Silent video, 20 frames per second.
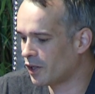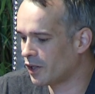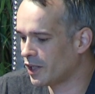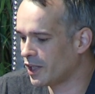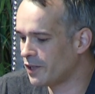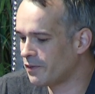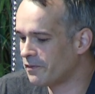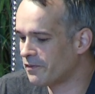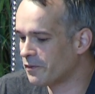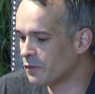
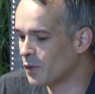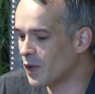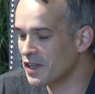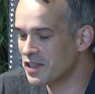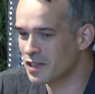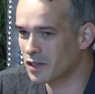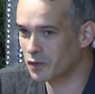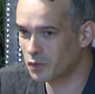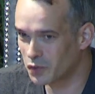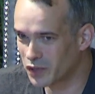if
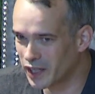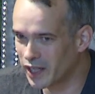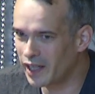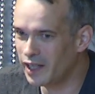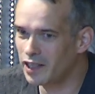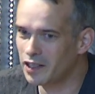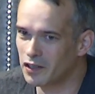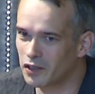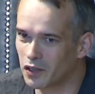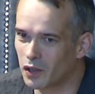once
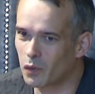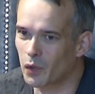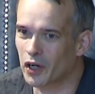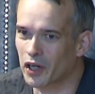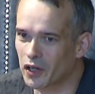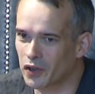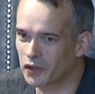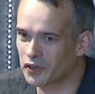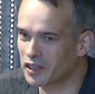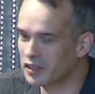today in our
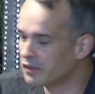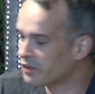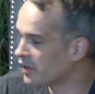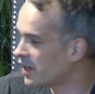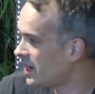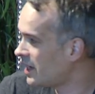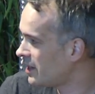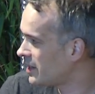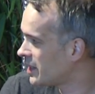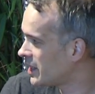current
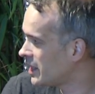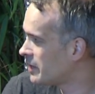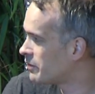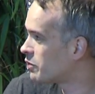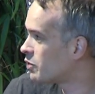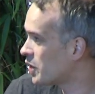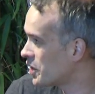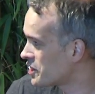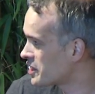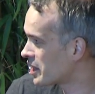infra, if
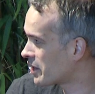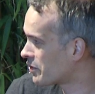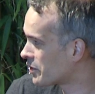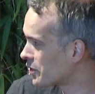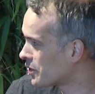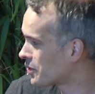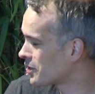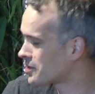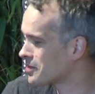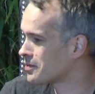one
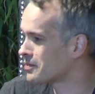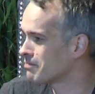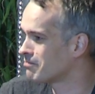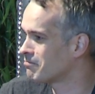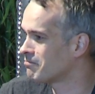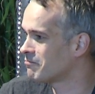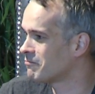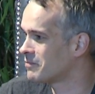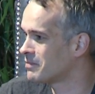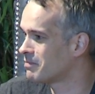server
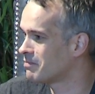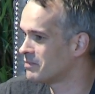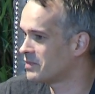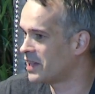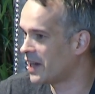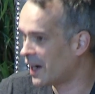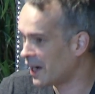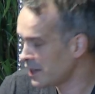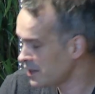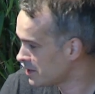
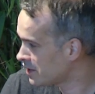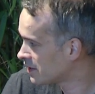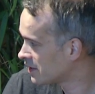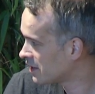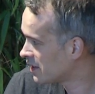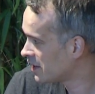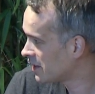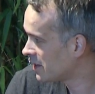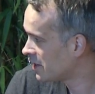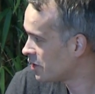dies,
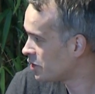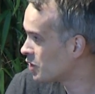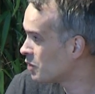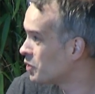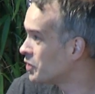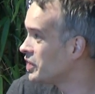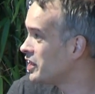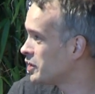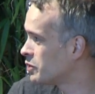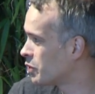
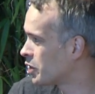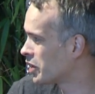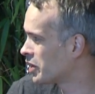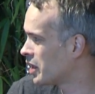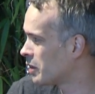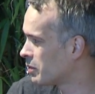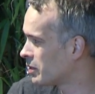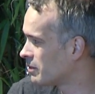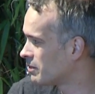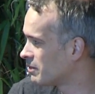nobody is woken up.
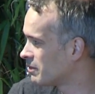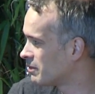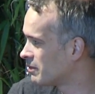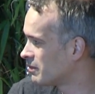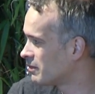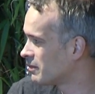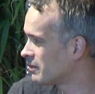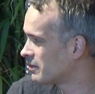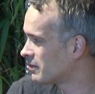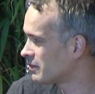
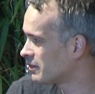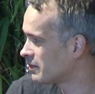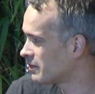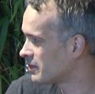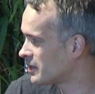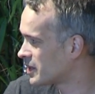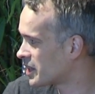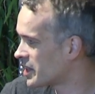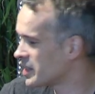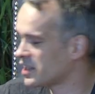
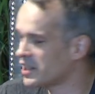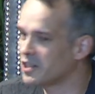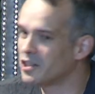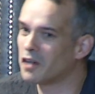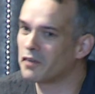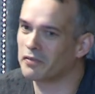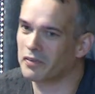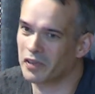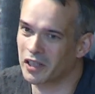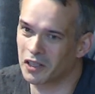There is
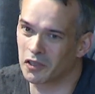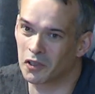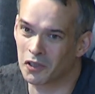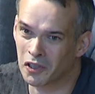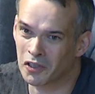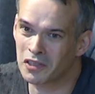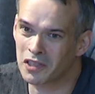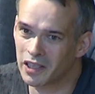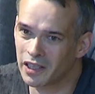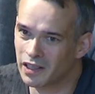enough
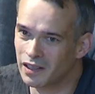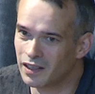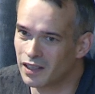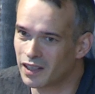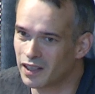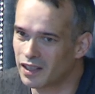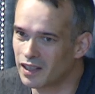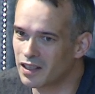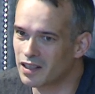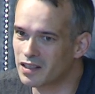redundancy
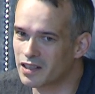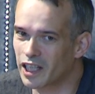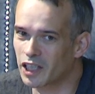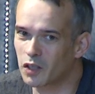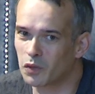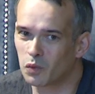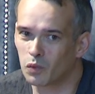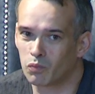that